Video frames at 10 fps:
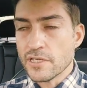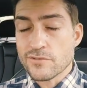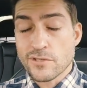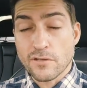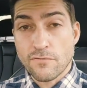I
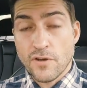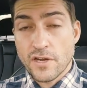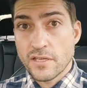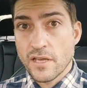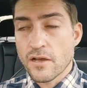was like,
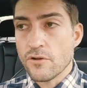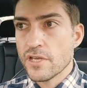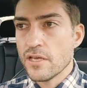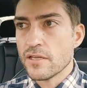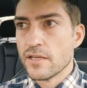yeah,
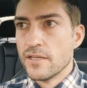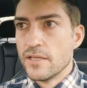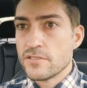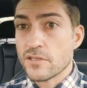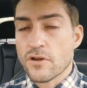okay.
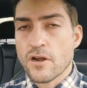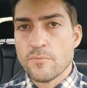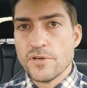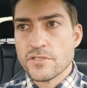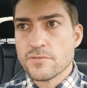He's like, all right, I'll
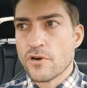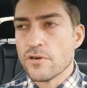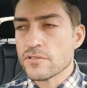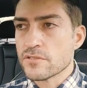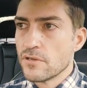bring it tomorrow. I
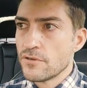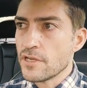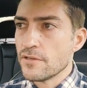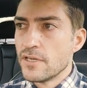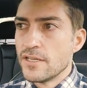was, okay.